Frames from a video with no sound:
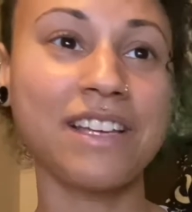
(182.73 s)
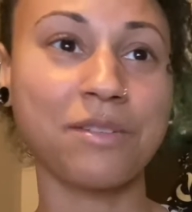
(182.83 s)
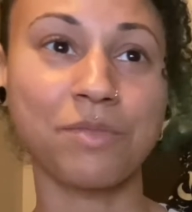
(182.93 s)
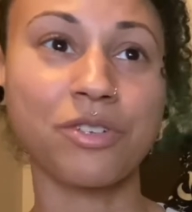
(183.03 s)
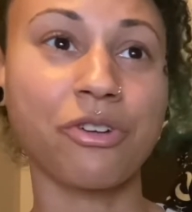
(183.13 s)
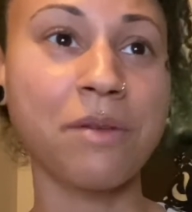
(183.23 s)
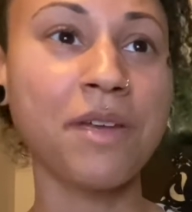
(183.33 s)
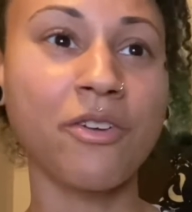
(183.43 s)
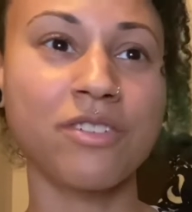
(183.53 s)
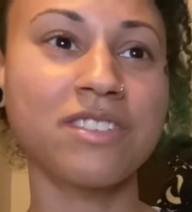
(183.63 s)
some
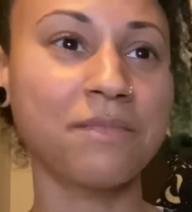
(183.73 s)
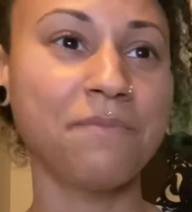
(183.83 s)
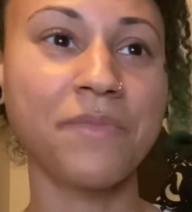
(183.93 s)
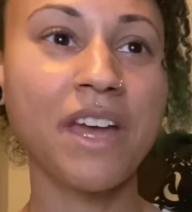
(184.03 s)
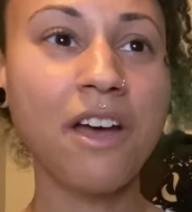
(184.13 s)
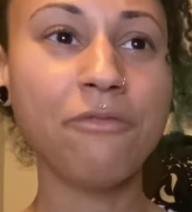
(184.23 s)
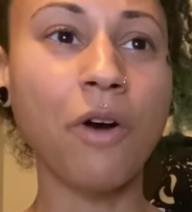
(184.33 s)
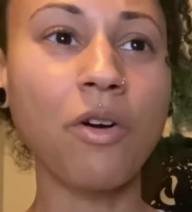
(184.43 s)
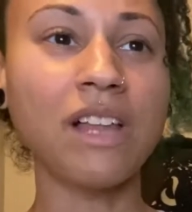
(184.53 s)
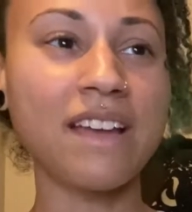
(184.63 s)
screaming or some
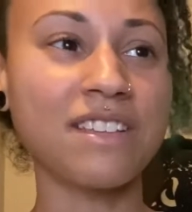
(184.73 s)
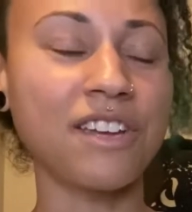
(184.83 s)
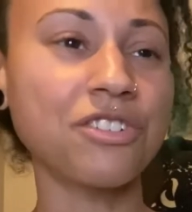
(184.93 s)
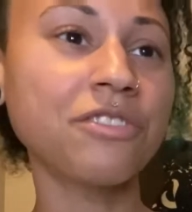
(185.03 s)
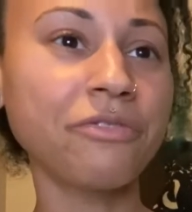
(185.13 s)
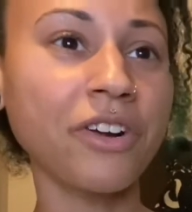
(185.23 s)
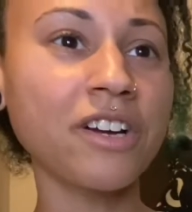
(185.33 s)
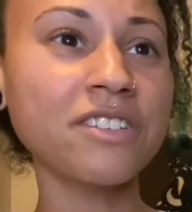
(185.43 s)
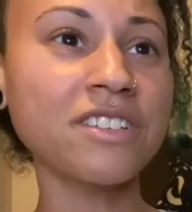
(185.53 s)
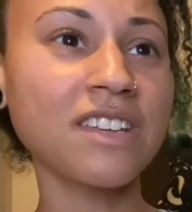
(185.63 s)
vocalization
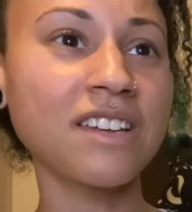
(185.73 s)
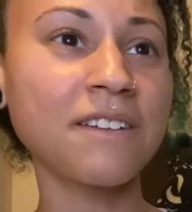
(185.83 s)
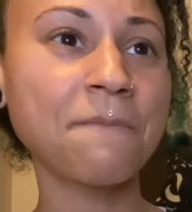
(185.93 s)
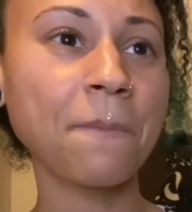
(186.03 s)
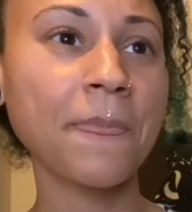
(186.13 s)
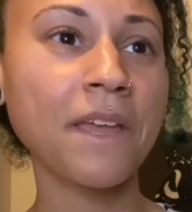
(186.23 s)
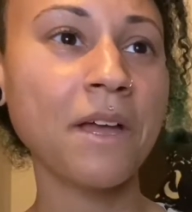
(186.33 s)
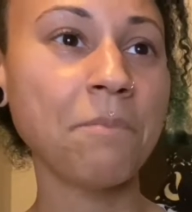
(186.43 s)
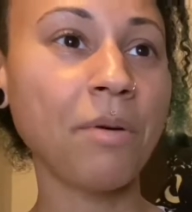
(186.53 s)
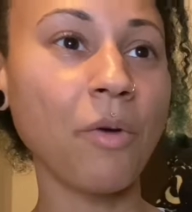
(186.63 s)
first.
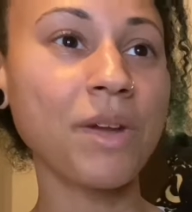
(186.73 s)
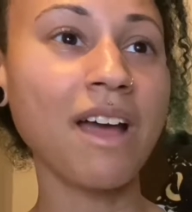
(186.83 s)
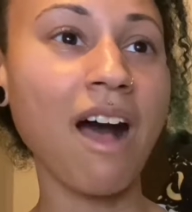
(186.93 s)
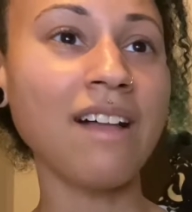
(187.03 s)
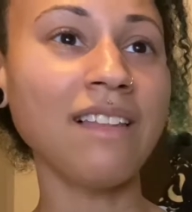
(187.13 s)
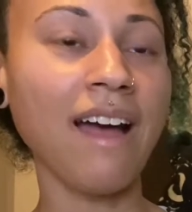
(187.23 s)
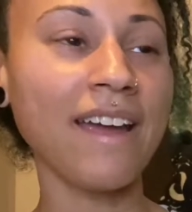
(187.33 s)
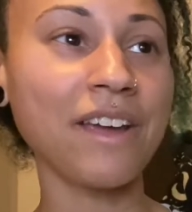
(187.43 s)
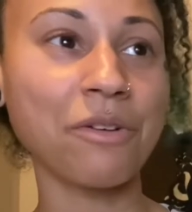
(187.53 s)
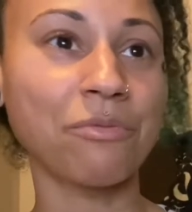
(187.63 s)
But we got
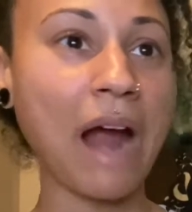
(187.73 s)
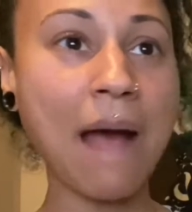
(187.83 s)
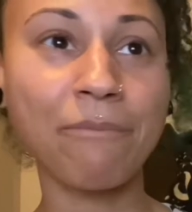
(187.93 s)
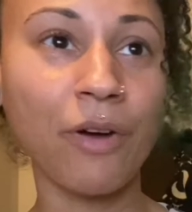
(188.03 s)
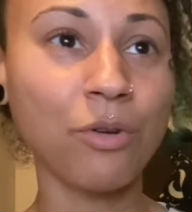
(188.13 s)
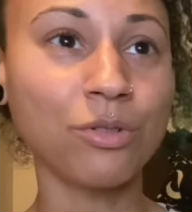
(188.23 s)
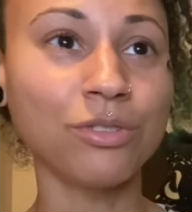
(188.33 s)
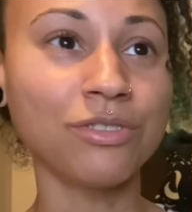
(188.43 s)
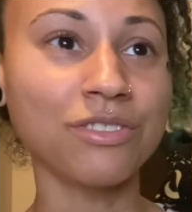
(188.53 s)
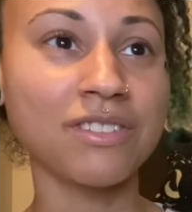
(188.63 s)
like rap
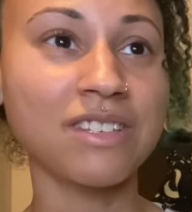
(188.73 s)
vocals.